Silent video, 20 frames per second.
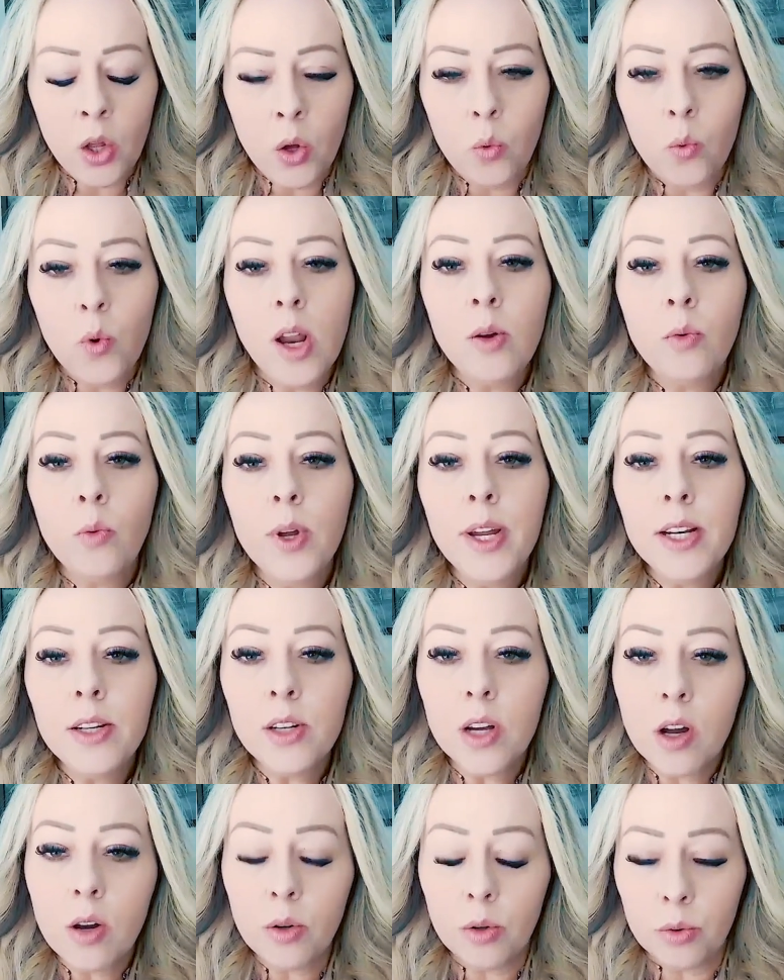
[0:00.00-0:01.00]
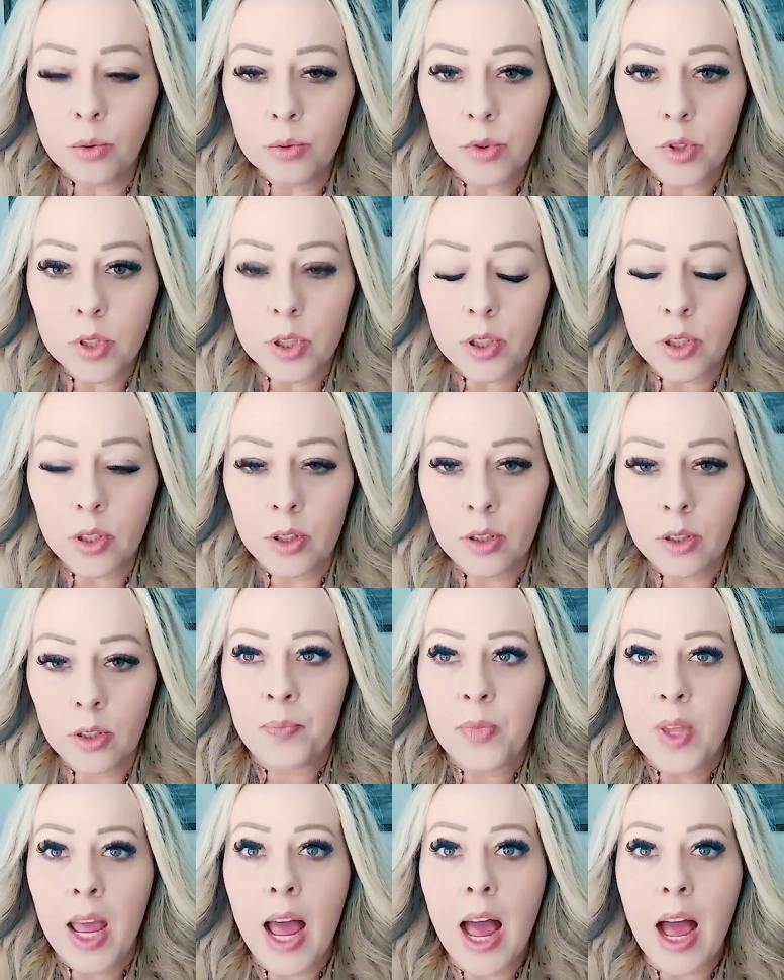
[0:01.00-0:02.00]
When we don't
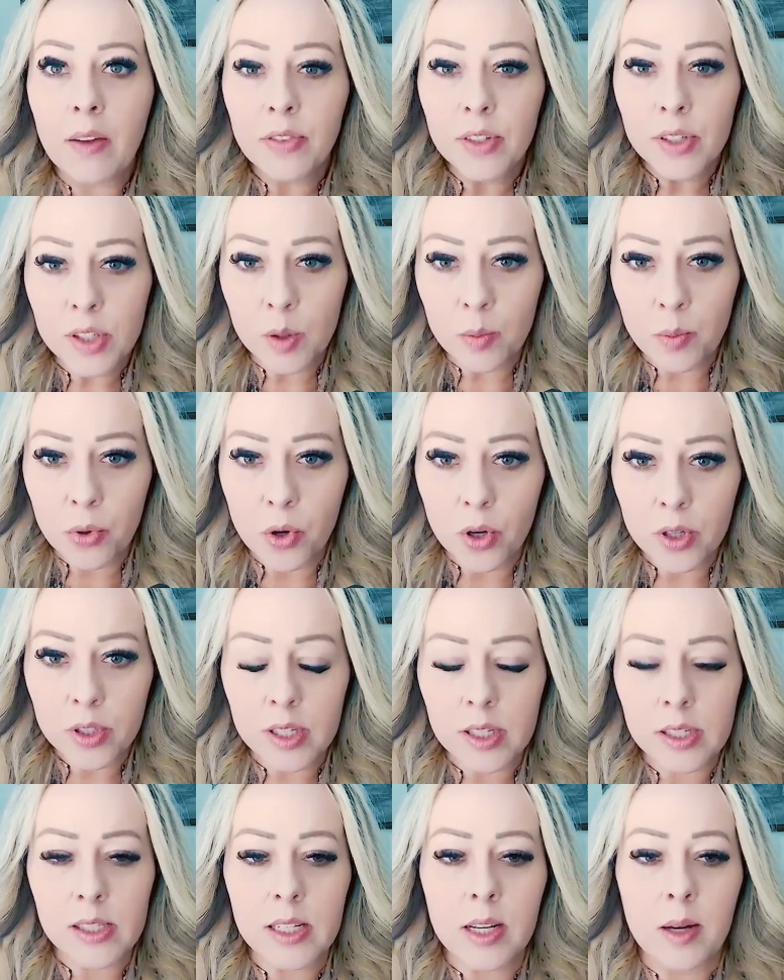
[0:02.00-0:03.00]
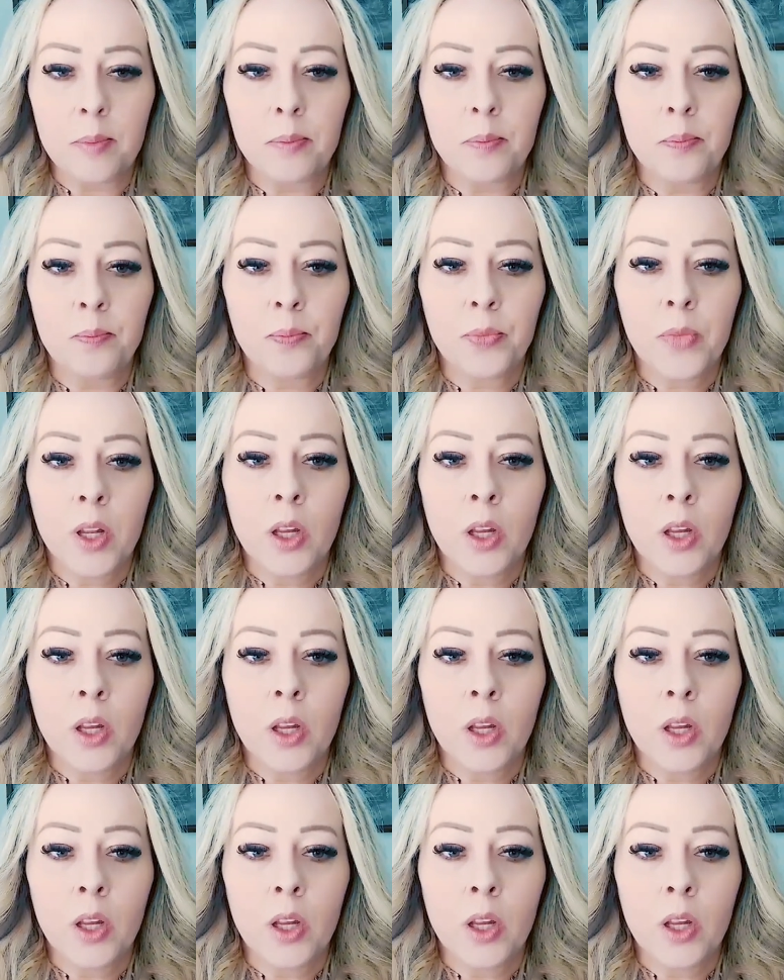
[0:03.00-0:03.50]
have a support system,